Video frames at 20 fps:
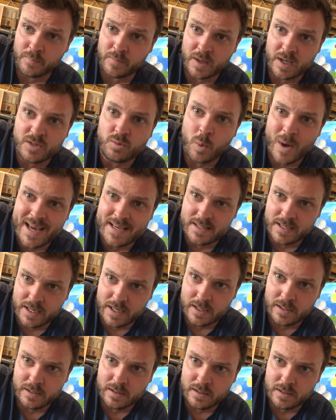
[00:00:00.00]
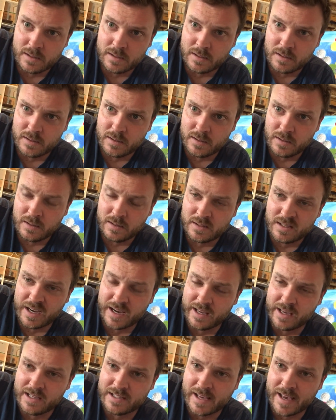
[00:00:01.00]
He's wheezy. He's
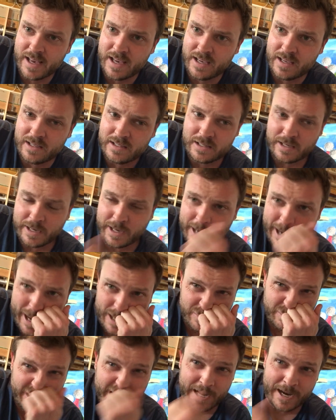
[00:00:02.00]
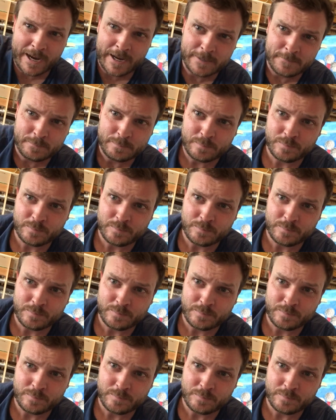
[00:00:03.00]
like an asthma guy.